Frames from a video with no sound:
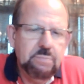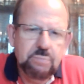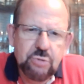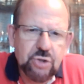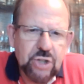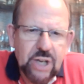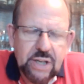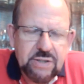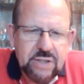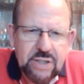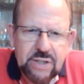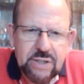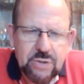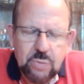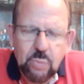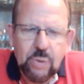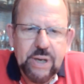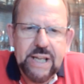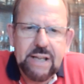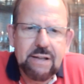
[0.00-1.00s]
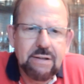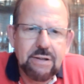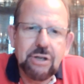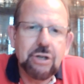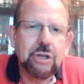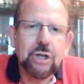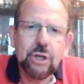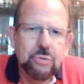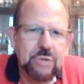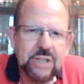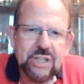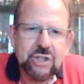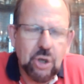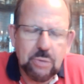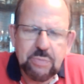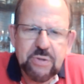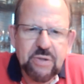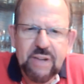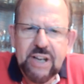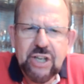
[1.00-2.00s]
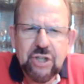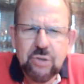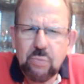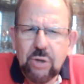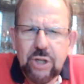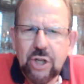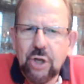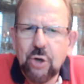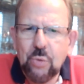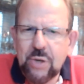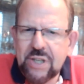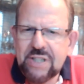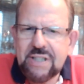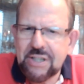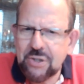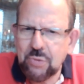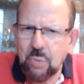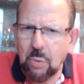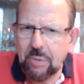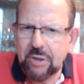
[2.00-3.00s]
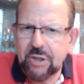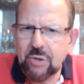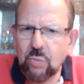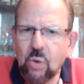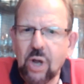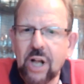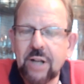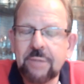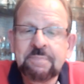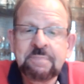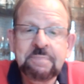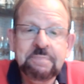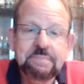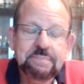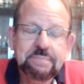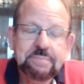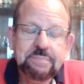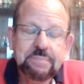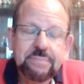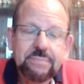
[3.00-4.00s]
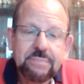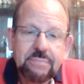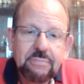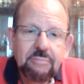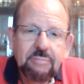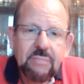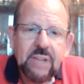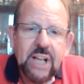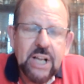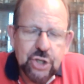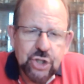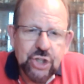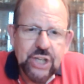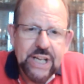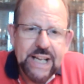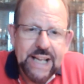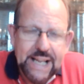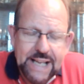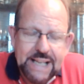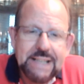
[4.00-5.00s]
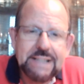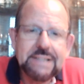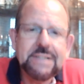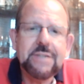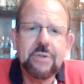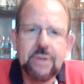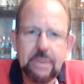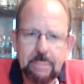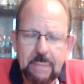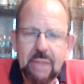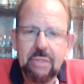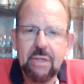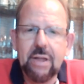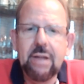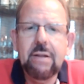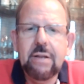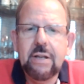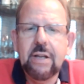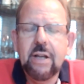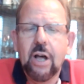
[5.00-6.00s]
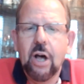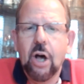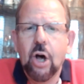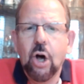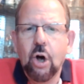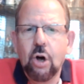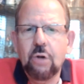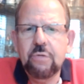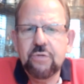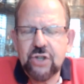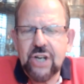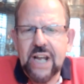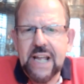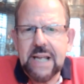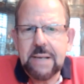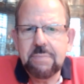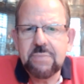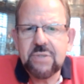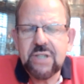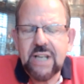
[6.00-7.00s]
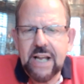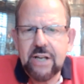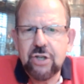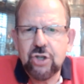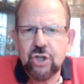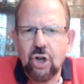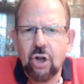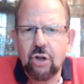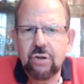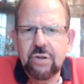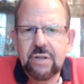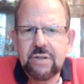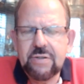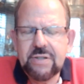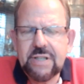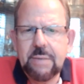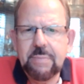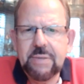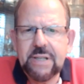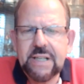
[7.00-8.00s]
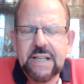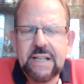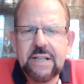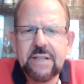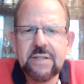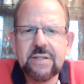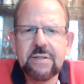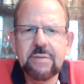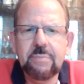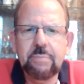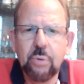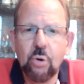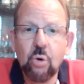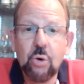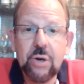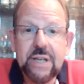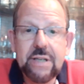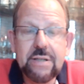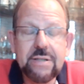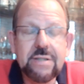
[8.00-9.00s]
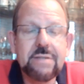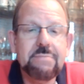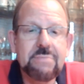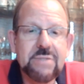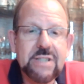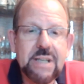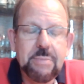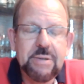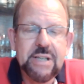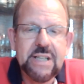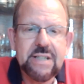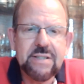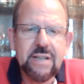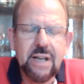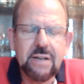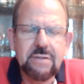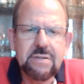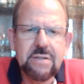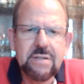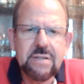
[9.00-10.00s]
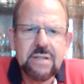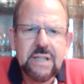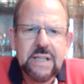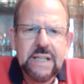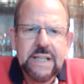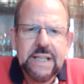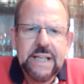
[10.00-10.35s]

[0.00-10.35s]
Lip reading: Just as we conclude this observation, well, who is this woman? Well, she is the mother of James and John, Zebedee's boys, Zebedee's sons.